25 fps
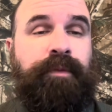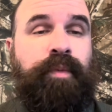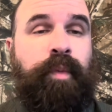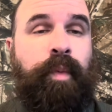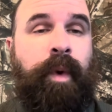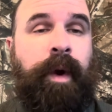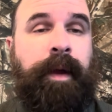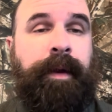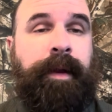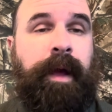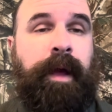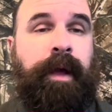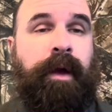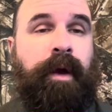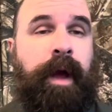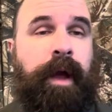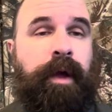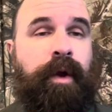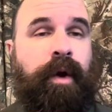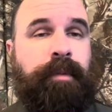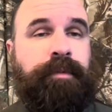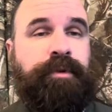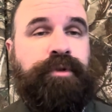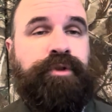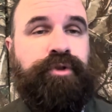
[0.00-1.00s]
I
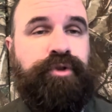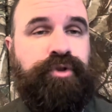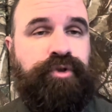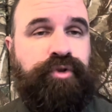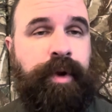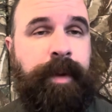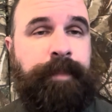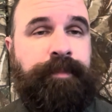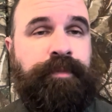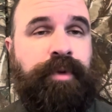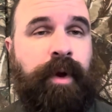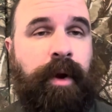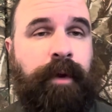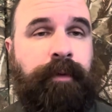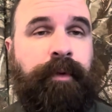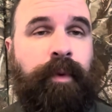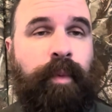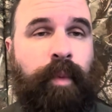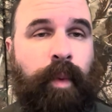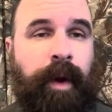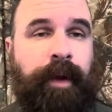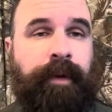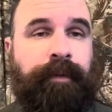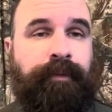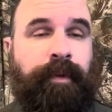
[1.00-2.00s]
almost tripped over
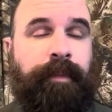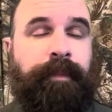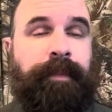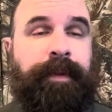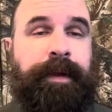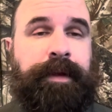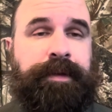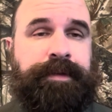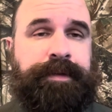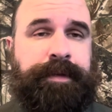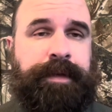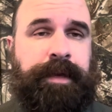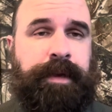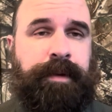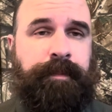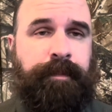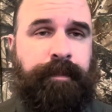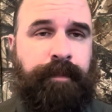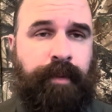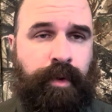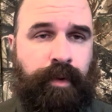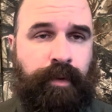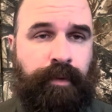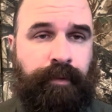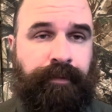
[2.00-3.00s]
one of them because it didn't
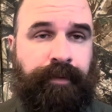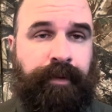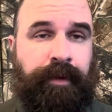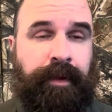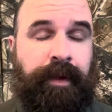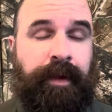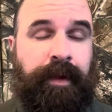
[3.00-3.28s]
move.